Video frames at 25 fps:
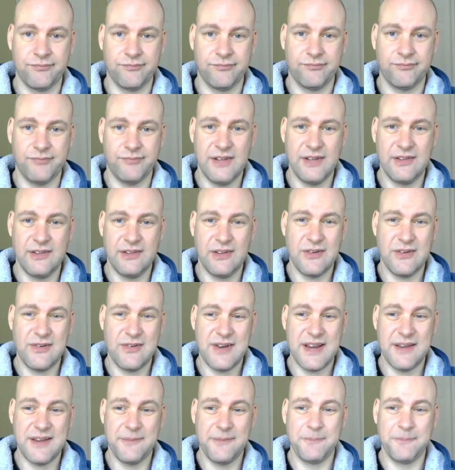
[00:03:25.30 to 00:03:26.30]
In
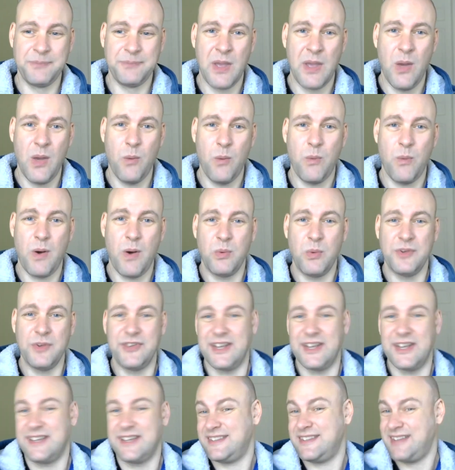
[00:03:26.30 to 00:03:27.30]
learning what was
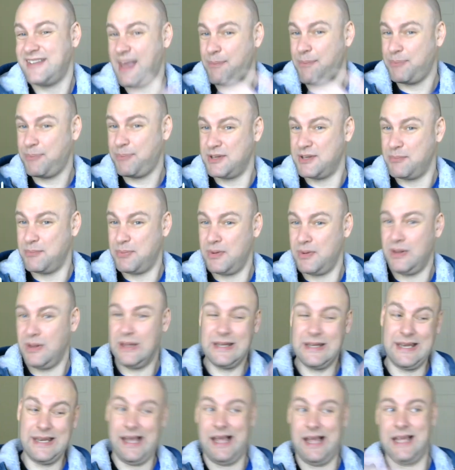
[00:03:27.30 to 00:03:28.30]
acceptable
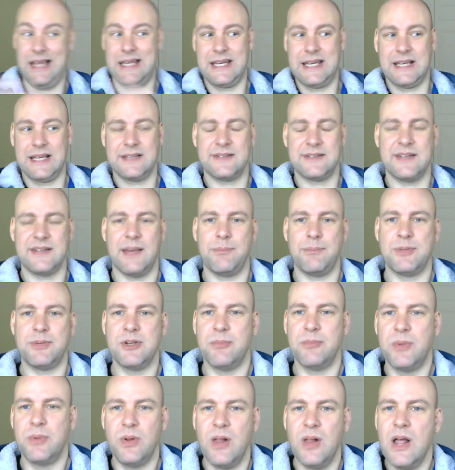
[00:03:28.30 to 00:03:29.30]
and
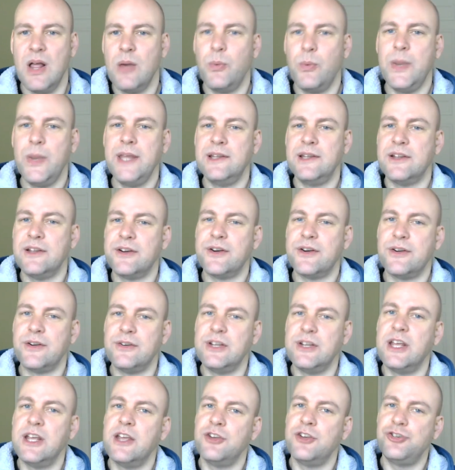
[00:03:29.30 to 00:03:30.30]
unacceptable, we
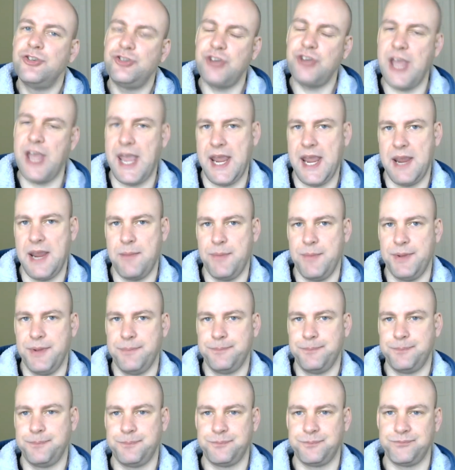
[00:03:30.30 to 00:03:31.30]
learned shame.
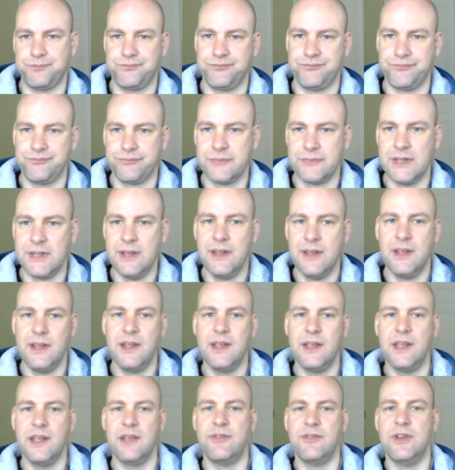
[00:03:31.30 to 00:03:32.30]

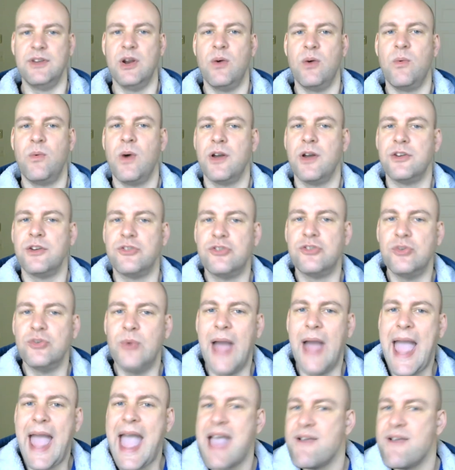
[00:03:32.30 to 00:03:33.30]
If you don't want to
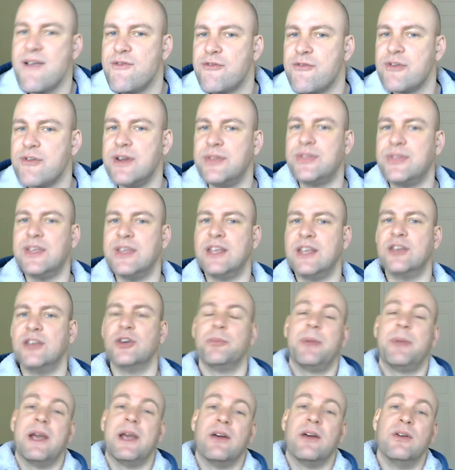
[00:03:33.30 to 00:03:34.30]
do everything your
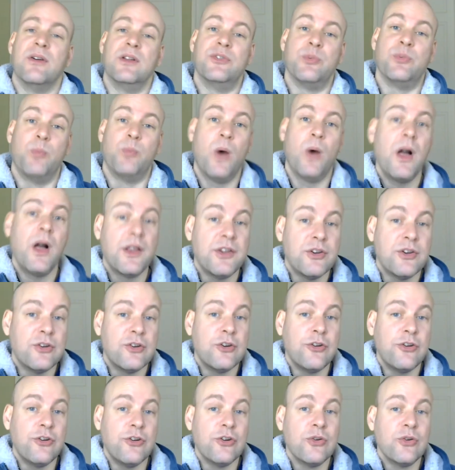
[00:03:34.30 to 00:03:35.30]
parents want you
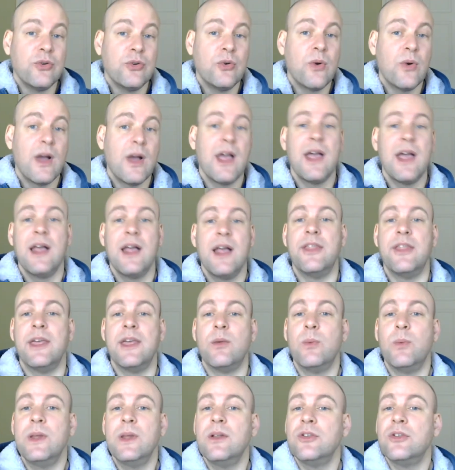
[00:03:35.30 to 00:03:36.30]
to do, they
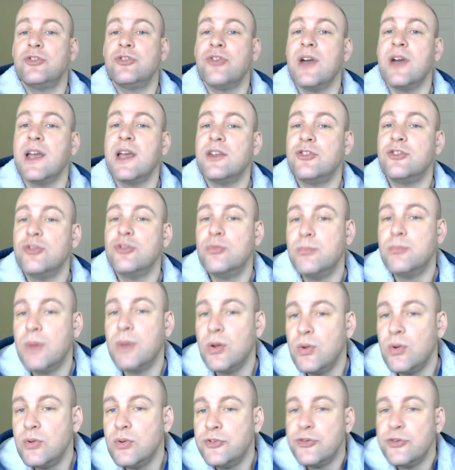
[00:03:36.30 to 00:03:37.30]
will try to
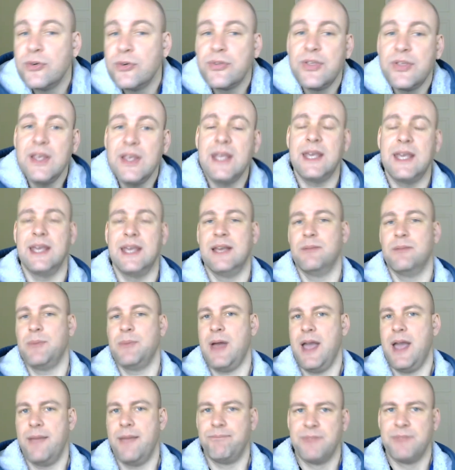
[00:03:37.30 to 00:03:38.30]
mold your thinking
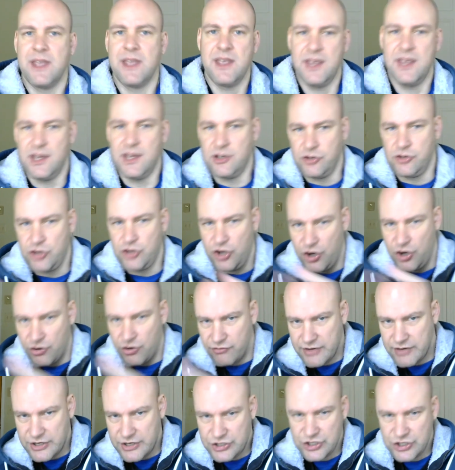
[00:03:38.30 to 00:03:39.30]
by
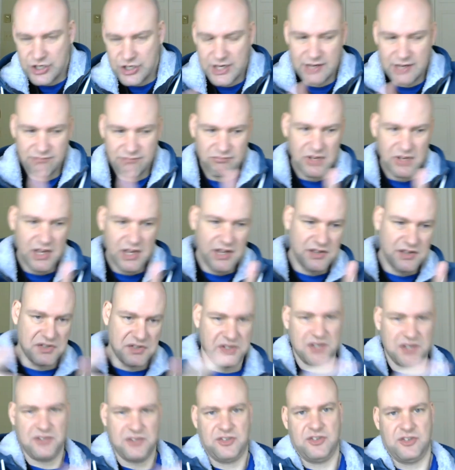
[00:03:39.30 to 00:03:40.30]
encouraging,
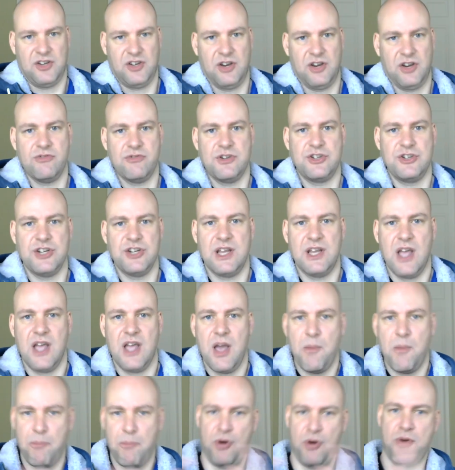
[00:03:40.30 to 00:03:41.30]
discouraging,
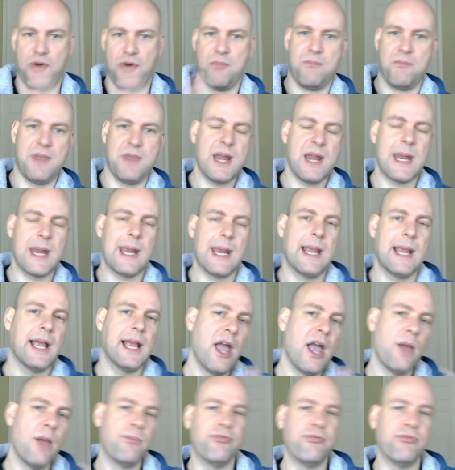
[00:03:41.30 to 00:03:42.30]

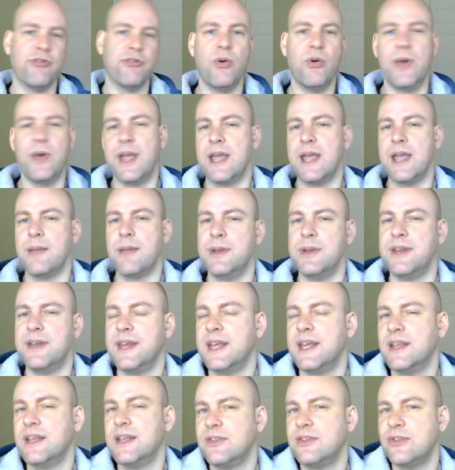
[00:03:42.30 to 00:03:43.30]
permitting,
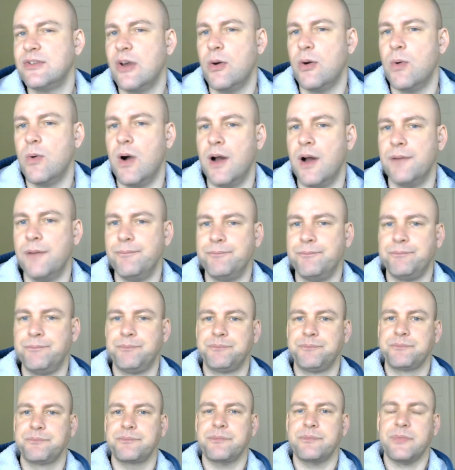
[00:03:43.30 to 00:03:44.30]
prohibiting, and so on.
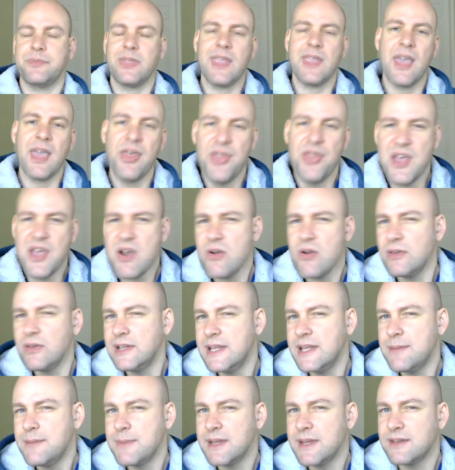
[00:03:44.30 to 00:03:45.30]
Their
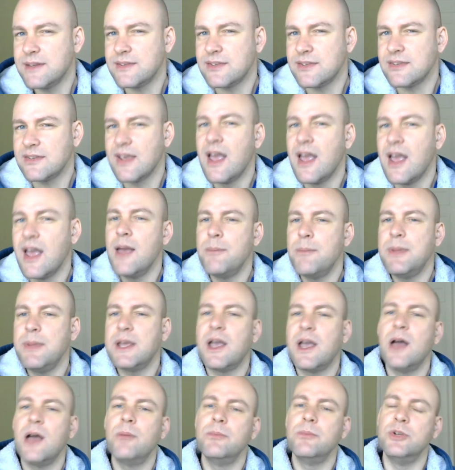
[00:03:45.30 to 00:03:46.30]
limits
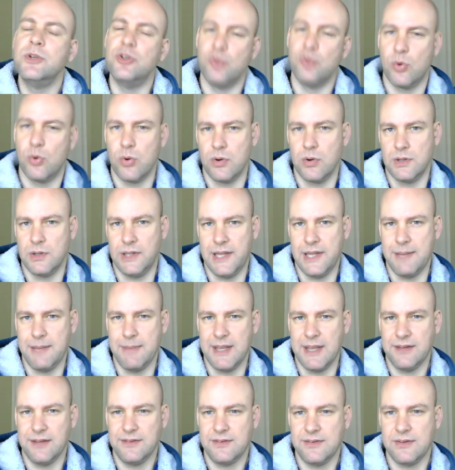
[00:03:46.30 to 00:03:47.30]
become your
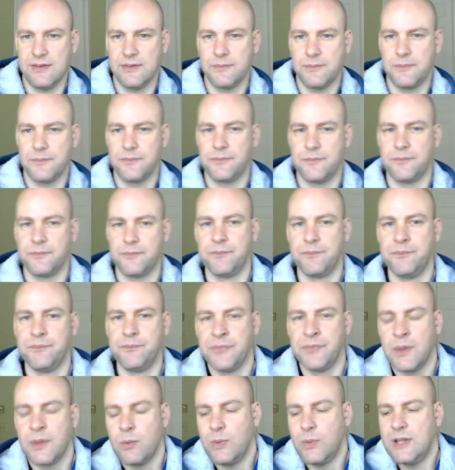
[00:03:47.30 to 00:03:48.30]
limits.
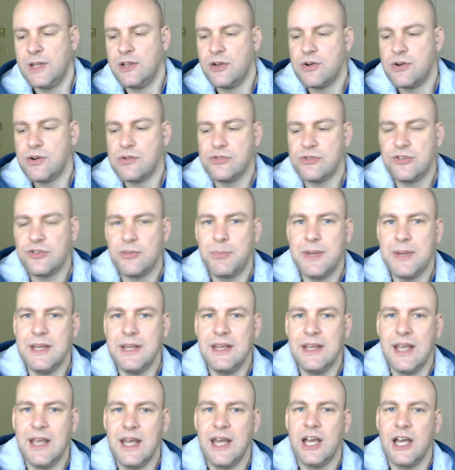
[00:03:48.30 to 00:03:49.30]
We learn to
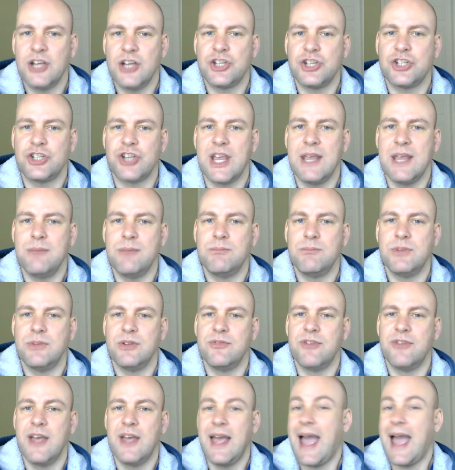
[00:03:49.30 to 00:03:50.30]
be ashamed
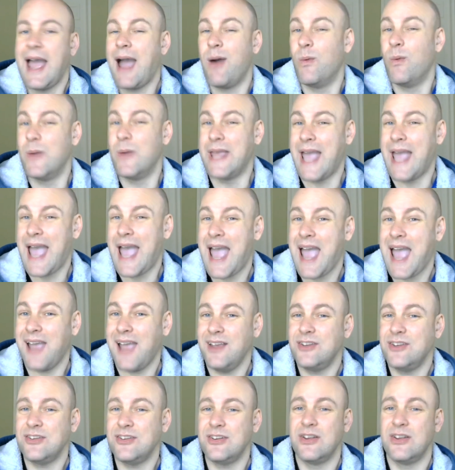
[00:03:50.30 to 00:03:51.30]
of how we
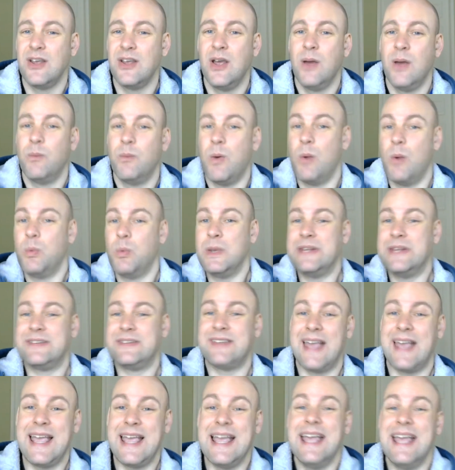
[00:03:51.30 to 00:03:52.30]
act, what we
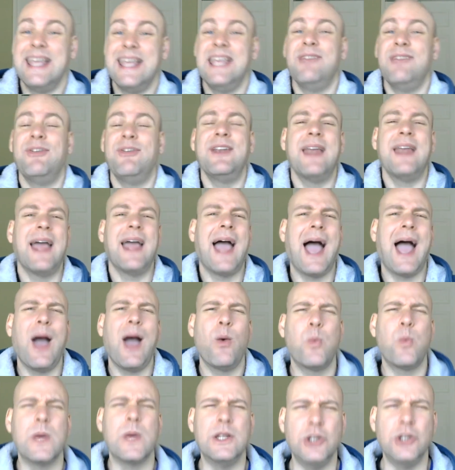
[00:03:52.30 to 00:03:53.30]
say, even how
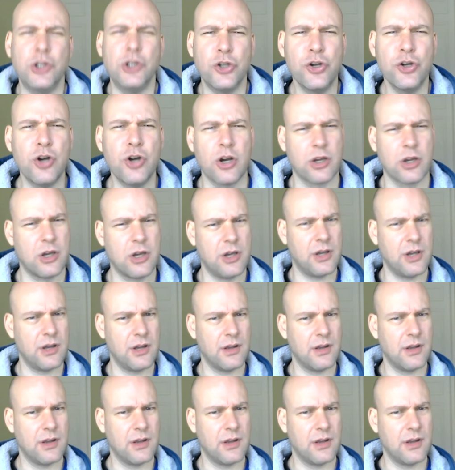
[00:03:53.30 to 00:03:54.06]
we look.